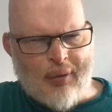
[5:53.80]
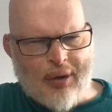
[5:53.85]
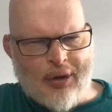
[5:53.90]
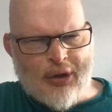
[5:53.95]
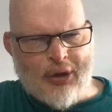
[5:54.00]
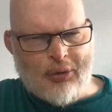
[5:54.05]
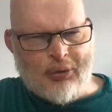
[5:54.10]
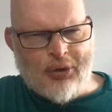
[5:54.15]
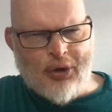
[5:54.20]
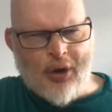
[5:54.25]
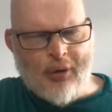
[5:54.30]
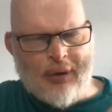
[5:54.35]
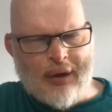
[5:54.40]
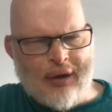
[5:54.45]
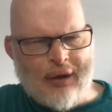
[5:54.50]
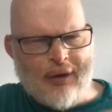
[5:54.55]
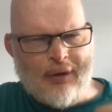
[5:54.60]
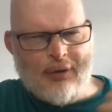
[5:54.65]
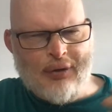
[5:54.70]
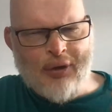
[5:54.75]

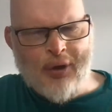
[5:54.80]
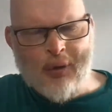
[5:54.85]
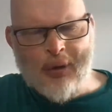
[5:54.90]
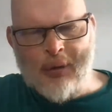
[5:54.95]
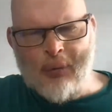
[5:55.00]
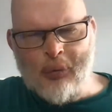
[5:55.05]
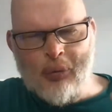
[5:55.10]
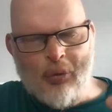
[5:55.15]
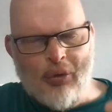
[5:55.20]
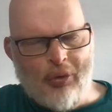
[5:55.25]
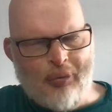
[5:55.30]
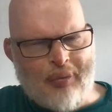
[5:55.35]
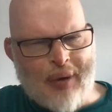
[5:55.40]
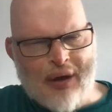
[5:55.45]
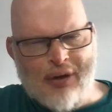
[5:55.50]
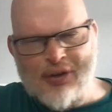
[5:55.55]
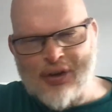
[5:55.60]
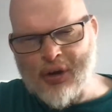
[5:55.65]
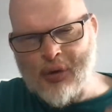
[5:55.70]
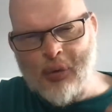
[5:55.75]
knowing
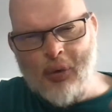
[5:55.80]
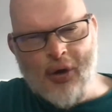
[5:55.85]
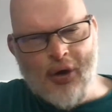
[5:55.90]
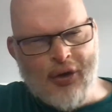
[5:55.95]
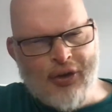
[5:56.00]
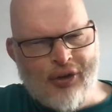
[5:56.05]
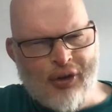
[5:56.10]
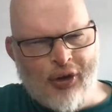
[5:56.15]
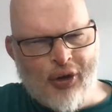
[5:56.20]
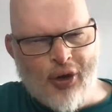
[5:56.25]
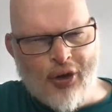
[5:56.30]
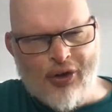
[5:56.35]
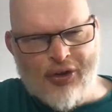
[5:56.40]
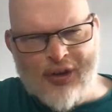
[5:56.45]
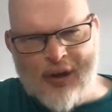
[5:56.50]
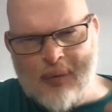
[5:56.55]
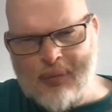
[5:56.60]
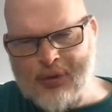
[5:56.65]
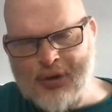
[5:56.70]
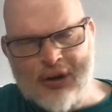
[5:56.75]
basic words and
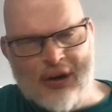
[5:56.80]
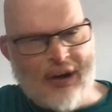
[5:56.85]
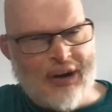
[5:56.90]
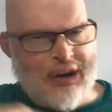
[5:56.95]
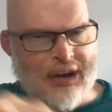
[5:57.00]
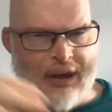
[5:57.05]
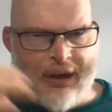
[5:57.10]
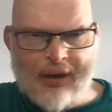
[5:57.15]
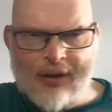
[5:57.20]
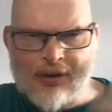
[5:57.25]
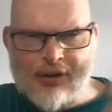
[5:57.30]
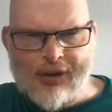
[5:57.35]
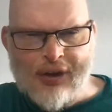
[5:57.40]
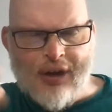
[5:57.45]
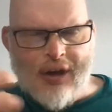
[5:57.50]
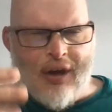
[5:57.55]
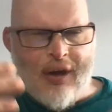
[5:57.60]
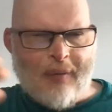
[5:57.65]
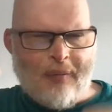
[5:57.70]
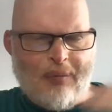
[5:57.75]
concepts and ideas
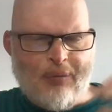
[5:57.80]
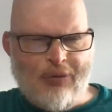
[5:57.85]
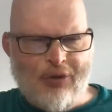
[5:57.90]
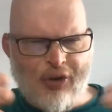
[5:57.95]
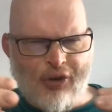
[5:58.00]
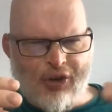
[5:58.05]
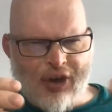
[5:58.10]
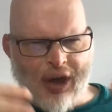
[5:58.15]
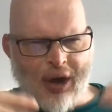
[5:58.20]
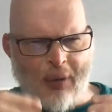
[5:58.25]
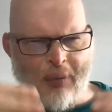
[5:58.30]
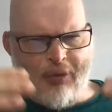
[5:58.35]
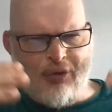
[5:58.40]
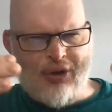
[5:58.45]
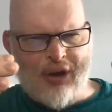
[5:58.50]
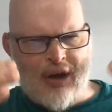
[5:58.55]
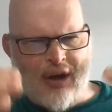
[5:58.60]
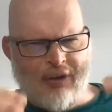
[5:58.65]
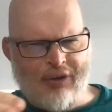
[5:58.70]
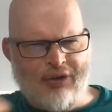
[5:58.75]
just helps
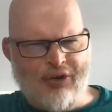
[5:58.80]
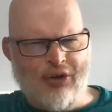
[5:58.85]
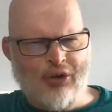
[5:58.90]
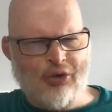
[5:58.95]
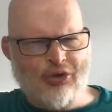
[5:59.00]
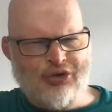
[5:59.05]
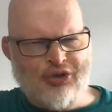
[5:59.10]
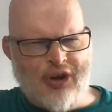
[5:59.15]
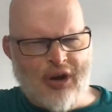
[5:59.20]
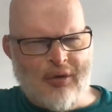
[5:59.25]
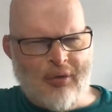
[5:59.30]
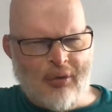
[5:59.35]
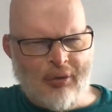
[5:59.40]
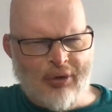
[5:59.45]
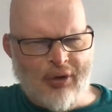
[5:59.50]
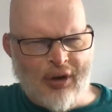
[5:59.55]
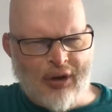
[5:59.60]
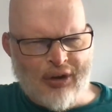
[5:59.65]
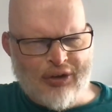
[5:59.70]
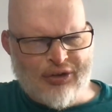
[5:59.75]
to add to your general
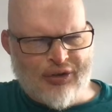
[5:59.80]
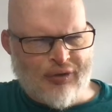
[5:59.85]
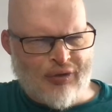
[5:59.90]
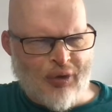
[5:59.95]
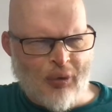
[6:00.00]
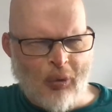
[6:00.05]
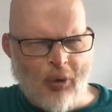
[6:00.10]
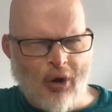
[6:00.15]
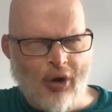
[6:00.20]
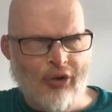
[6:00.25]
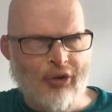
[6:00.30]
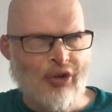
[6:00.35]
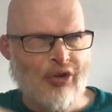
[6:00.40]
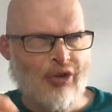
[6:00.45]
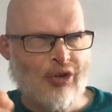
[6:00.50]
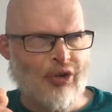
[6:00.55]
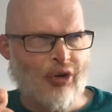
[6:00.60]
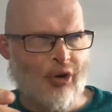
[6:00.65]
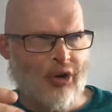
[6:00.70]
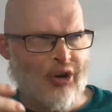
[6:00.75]
knowledge of the world and
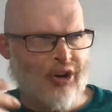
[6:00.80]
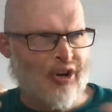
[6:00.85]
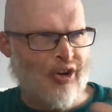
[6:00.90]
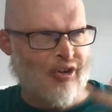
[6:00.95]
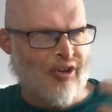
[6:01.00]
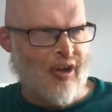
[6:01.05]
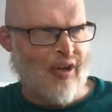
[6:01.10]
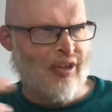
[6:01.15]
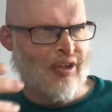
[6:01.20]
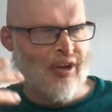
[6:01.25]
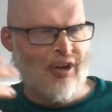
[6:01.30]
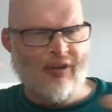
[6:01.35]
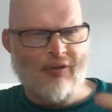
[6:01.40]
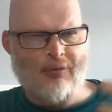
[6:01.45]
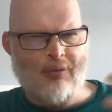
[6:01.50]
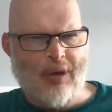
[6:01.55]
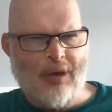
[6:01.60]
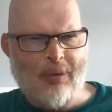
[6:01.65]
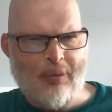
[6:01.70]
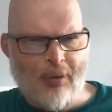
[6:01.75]
your understanding
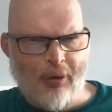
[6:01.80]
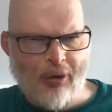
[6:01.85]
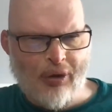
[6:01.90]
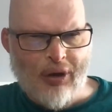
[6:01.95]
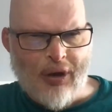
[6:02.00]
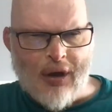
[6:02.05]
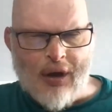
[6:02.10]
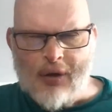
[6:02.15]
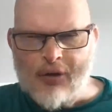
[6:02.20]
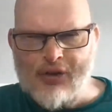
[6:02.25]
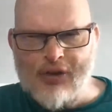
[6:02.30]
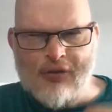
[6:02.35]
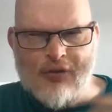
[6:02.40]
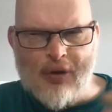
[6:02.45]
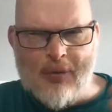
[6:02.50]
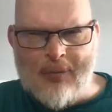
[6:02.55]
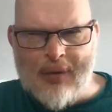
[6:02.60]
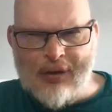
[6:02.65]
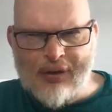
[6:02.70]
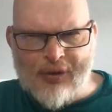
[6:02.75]
of people. So if
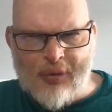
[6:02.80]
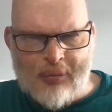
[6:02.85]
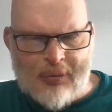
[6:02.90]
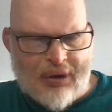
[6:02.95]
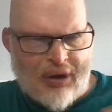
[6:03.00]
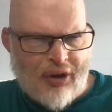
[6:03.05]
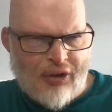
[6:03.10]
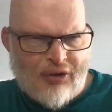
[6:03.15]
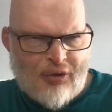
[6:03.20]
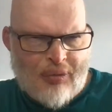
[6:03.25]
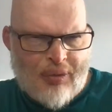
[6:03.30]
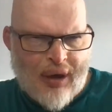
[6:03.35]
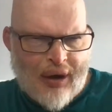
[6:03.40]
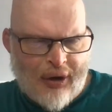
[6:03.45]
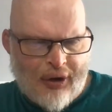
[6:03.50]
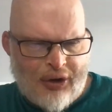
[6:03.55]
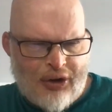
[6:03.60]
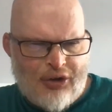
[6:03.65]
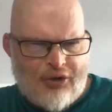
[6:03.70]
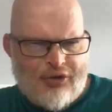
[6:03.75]
you meet somebody else from
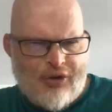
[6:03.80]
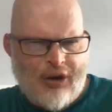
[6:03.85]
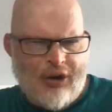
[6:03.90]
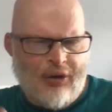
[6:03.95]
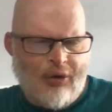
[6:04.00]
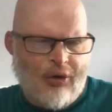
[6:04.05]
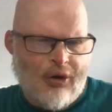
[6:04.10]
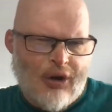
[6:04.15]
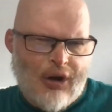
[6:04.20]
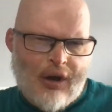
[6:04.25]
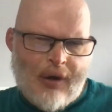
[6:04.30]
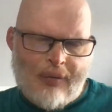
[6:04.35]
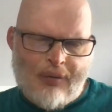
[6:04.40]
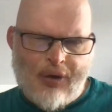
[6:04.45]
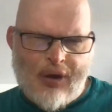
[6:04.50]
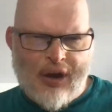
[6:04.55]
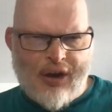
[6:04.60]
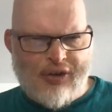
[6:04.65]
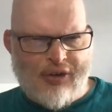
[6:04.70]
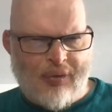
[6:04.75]
that country, or
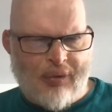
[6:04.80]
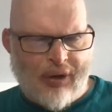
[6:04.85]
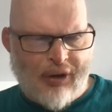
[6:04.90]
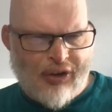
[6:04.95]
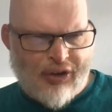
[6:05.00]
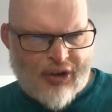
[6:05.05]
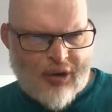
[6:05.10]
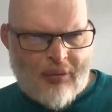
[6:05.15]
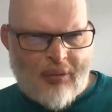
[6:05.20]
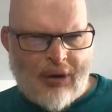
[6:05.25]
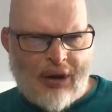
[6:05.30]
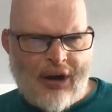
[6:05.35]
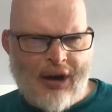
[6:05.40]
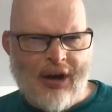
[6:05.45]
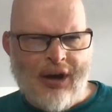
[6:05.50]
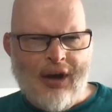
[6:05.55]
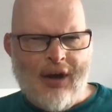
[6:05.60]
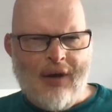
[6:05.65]
you hear something similar,